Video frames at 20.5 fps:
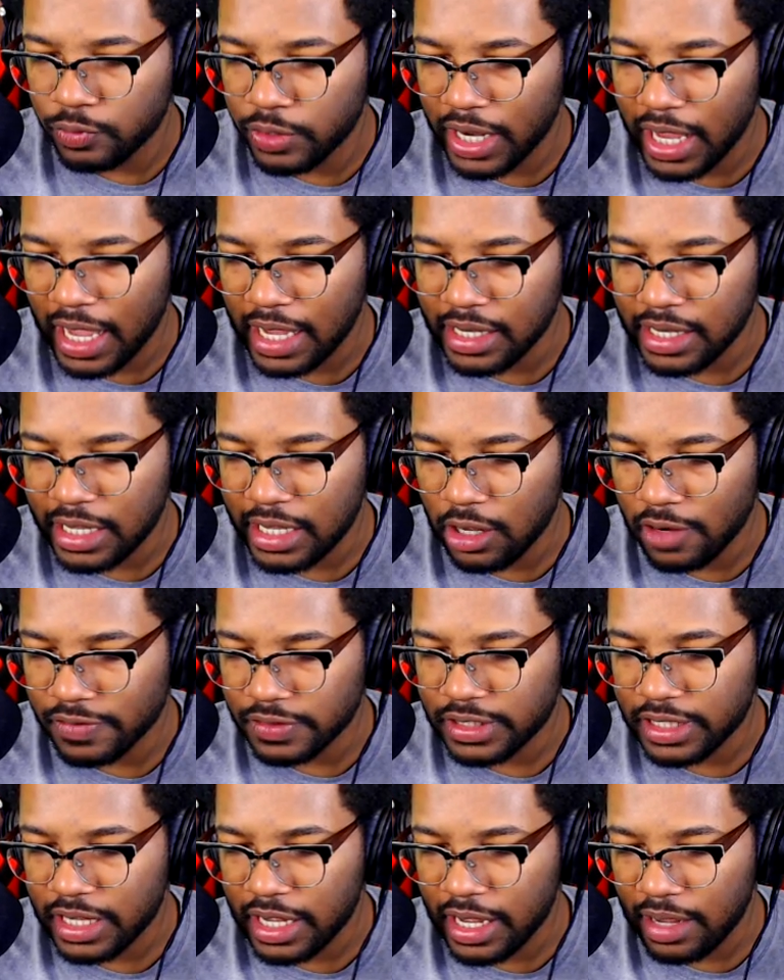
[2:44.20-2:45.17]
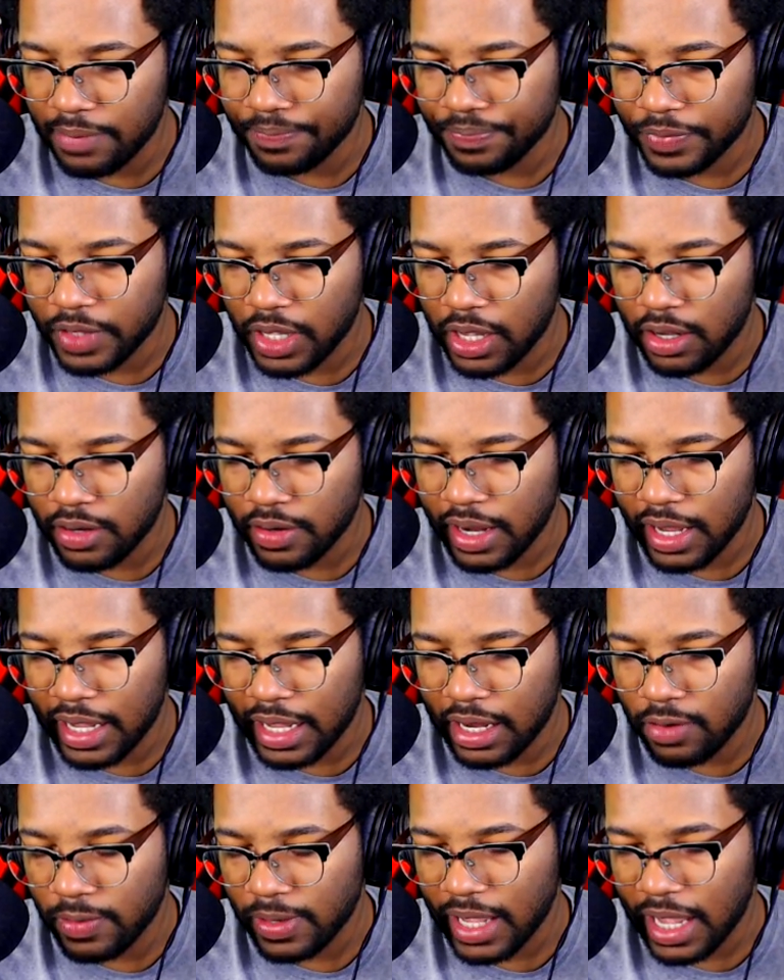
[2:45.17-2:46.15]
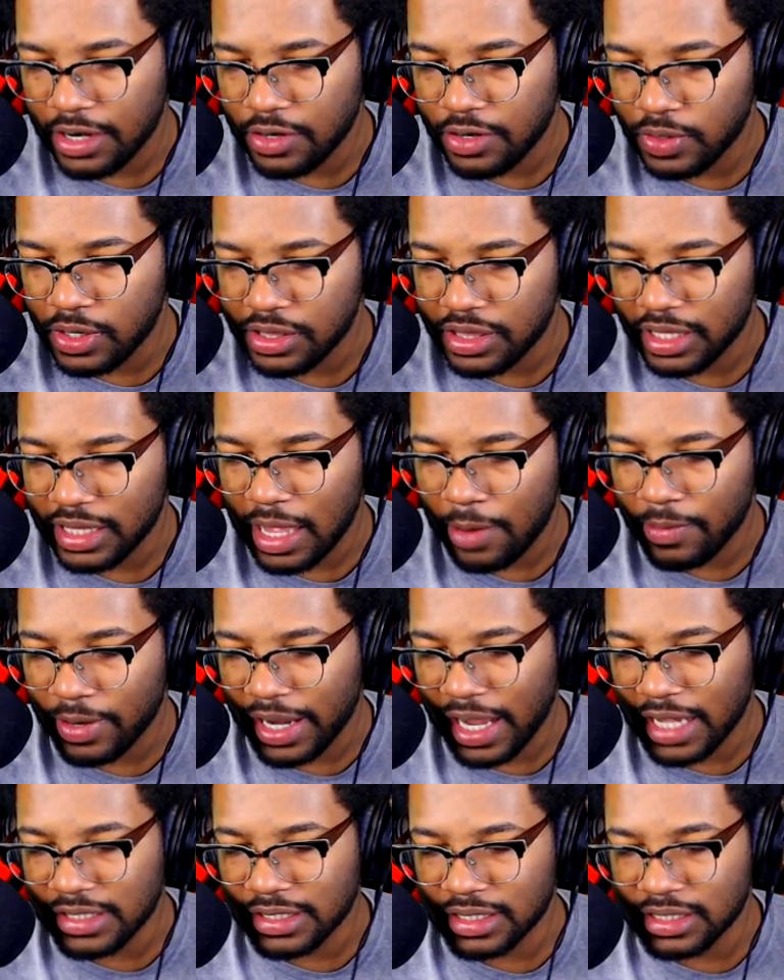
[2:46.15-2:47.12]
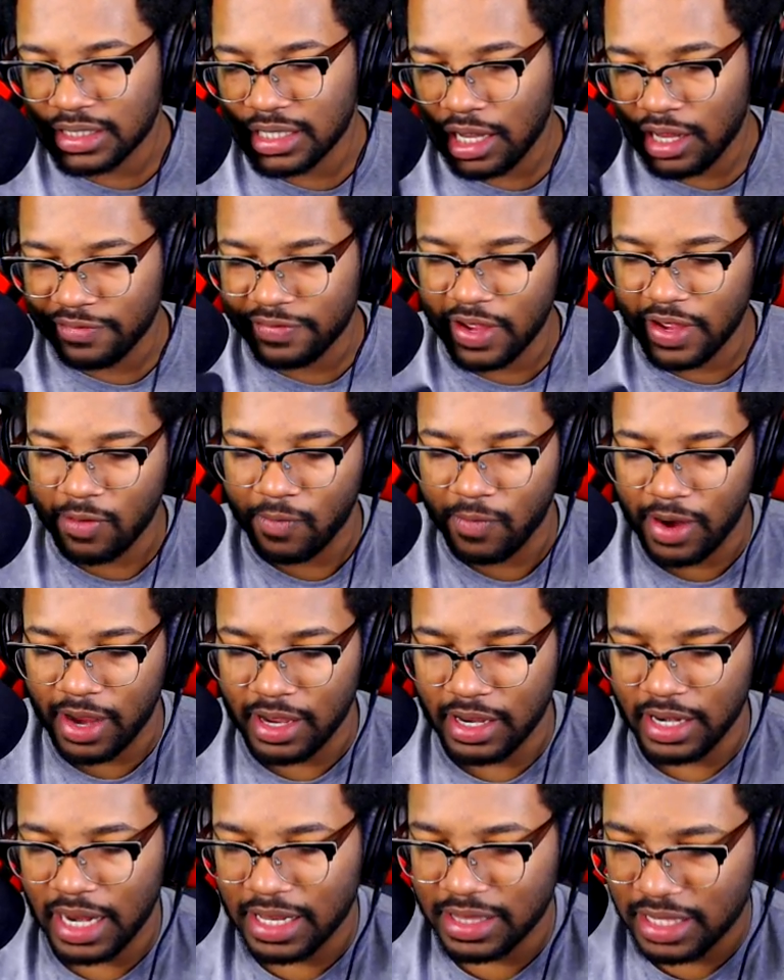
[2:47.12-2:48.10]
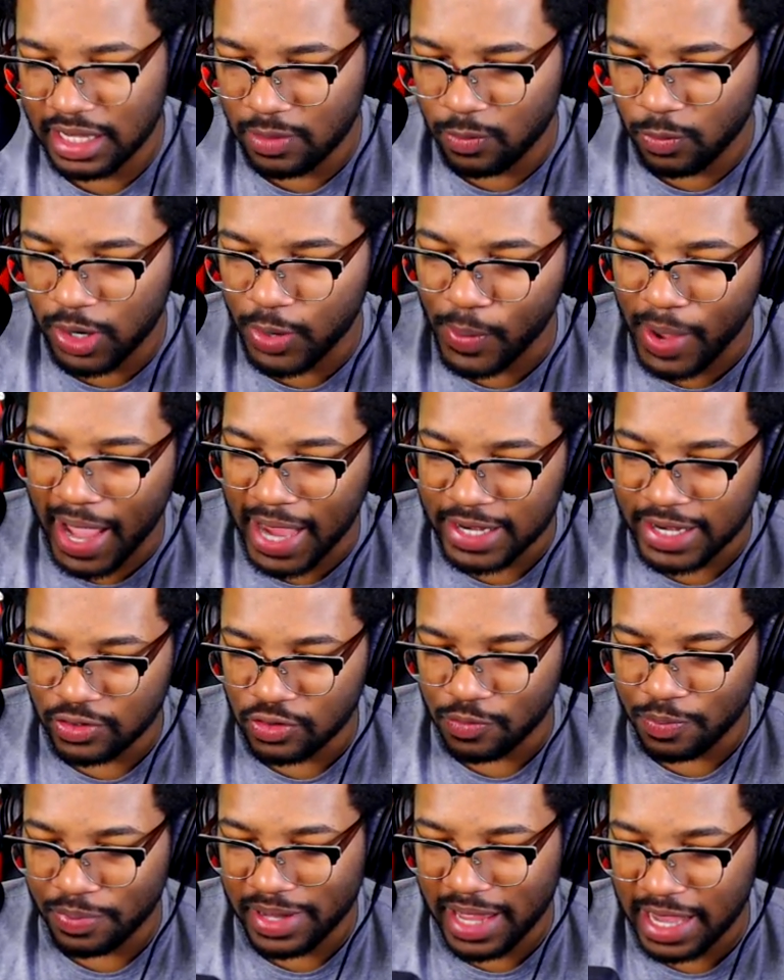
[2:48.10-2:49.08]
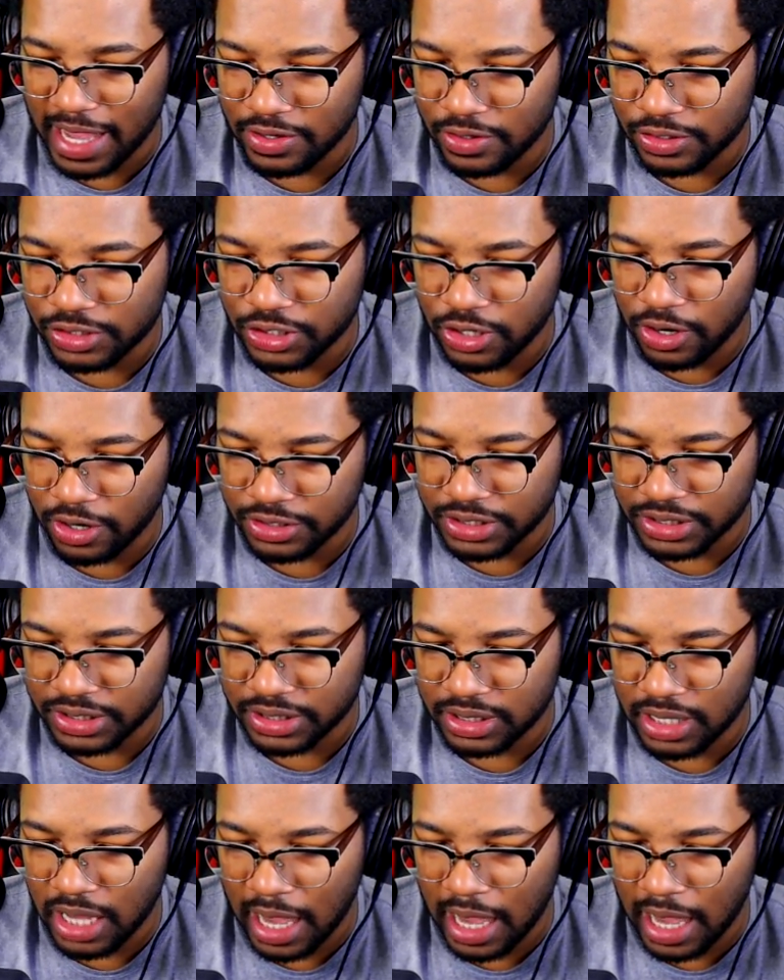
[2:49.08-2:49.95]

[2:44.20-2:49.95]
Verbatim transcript: Regain key over time. Okay, I don't really gotta do anything. That regains itself. All right, and then what do I do? Plan your charges.